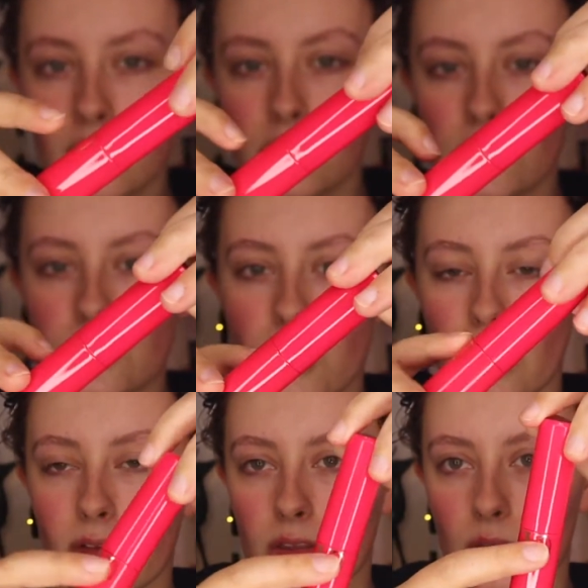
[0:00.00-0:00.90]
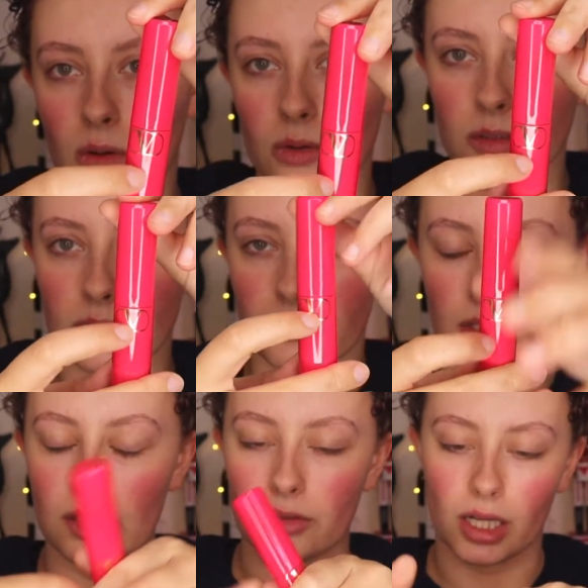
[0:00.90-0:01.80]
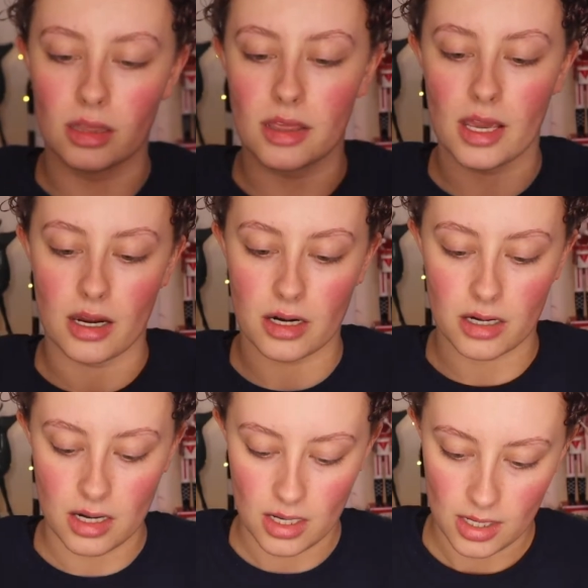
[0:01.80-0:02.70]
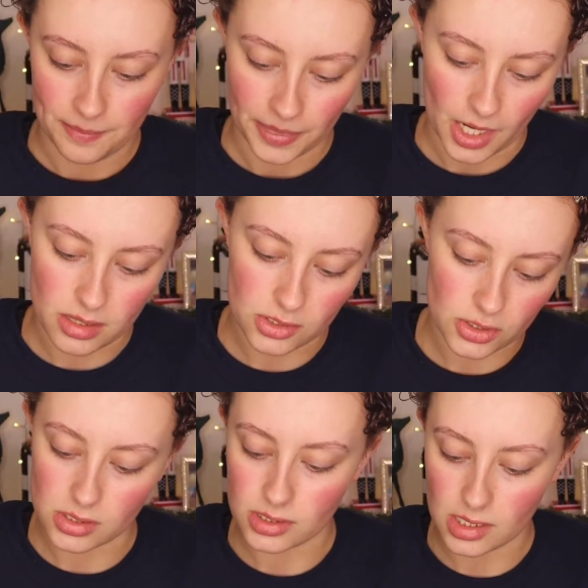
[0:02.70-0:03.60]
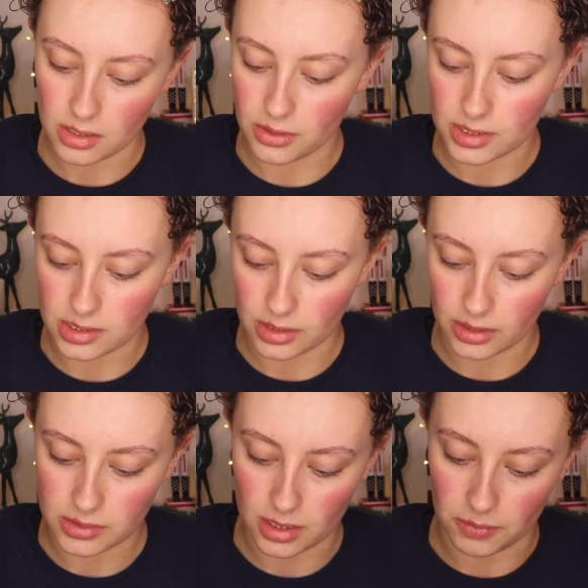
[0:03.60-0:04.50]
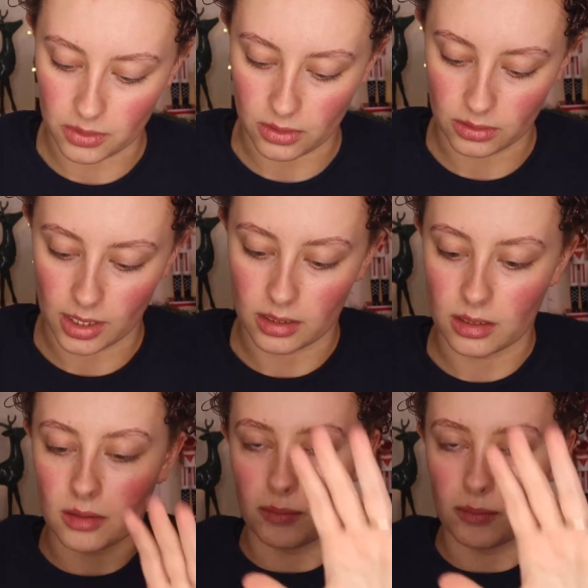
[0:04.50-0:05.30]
You do have like the gold V right there. And this just looks like your stereotypical like